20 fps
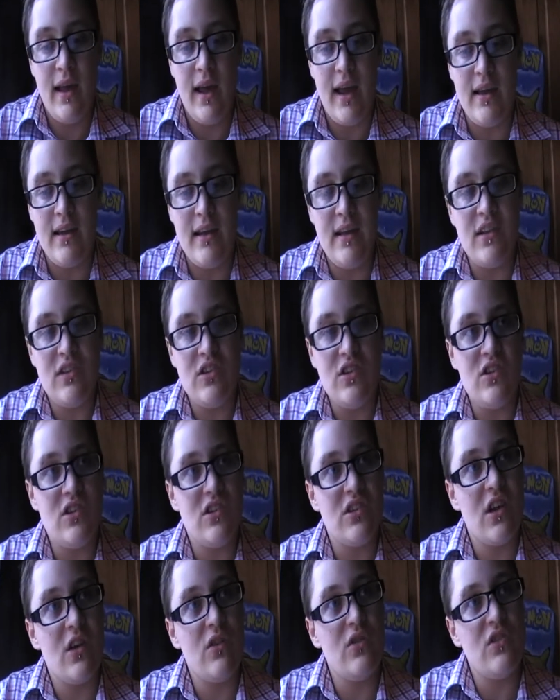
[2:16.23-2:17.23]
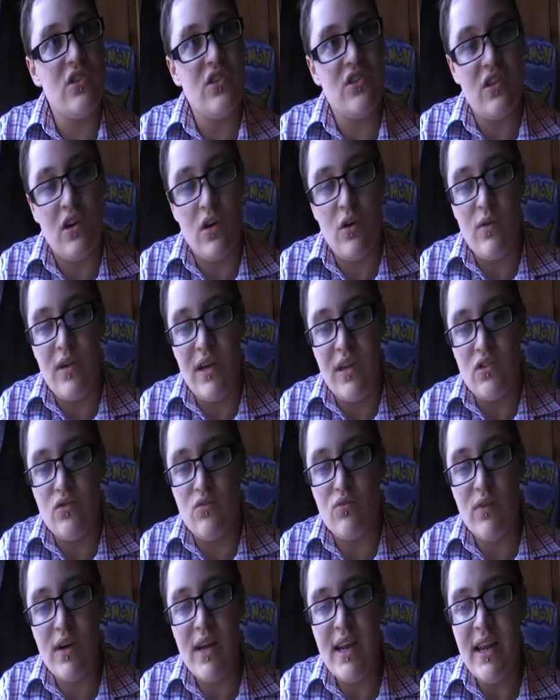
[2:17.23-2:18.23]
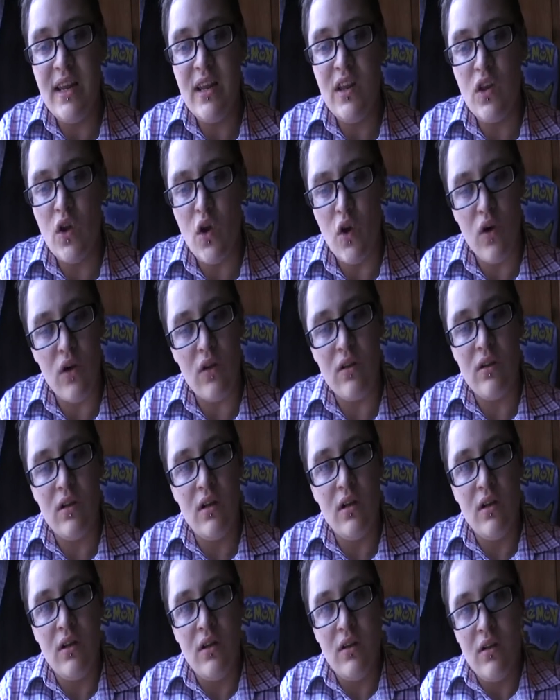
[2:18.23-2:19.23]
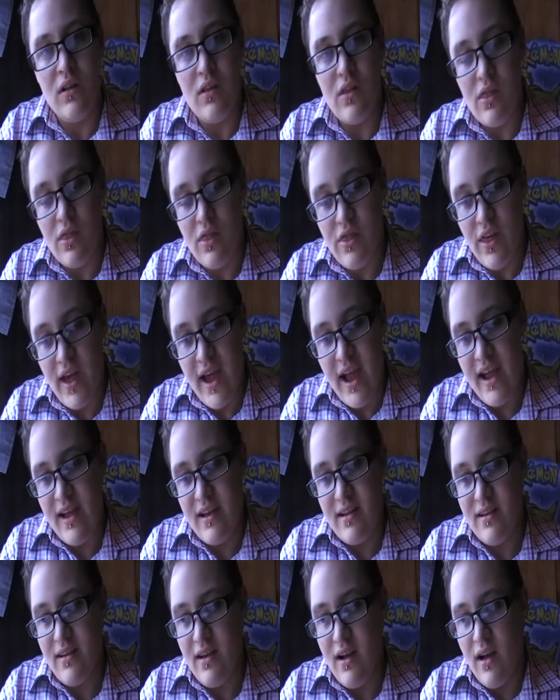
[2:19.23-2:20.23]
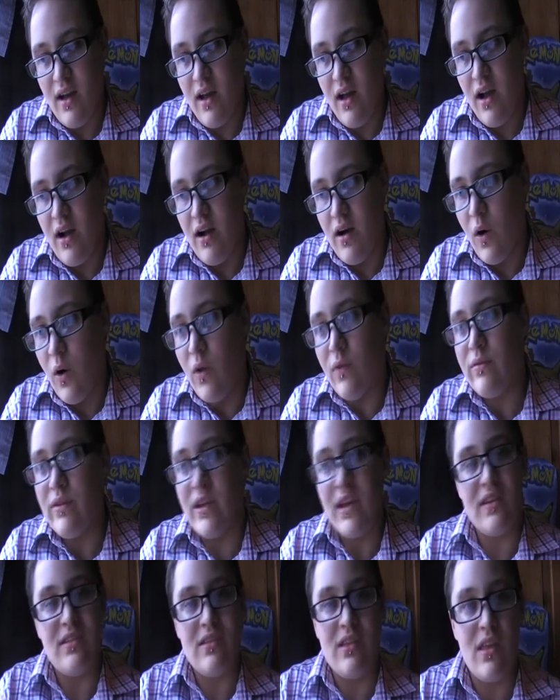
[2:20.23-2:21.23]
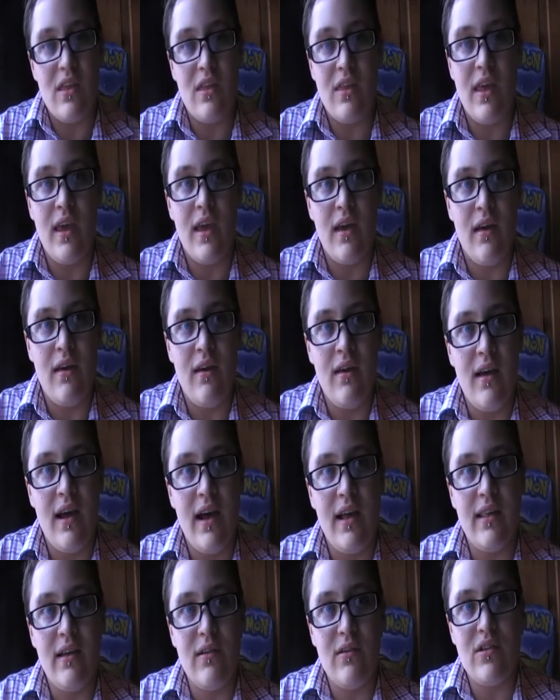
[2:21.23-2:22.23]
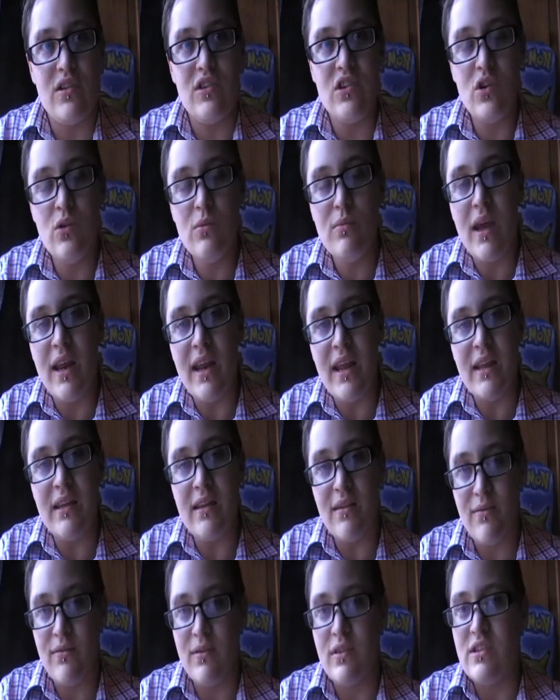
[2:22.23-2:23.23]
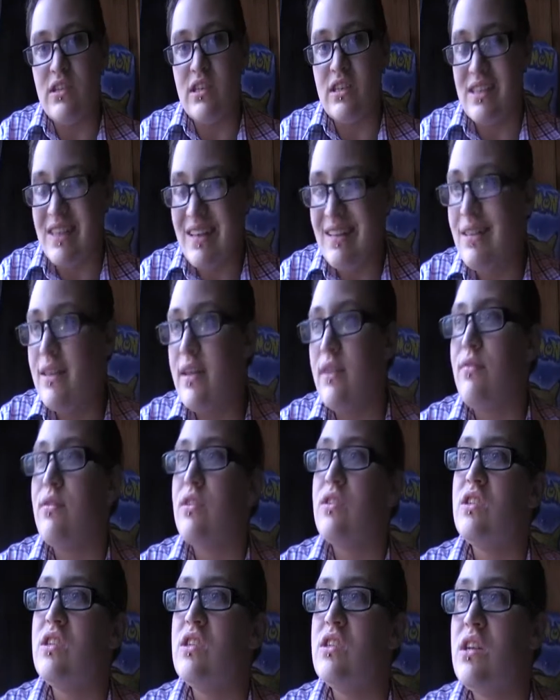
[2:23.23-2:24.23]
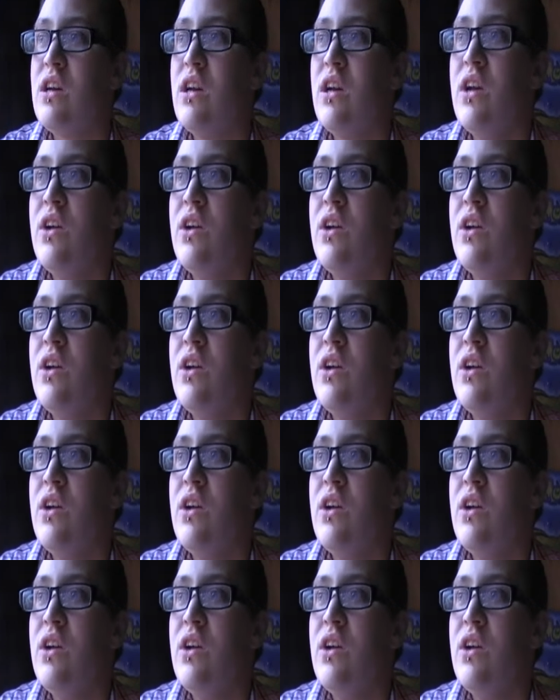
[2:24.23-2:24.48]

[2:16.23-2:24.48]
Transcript: And it just goes to show it's really not that obvious a thing, and there are too many differences, little differences,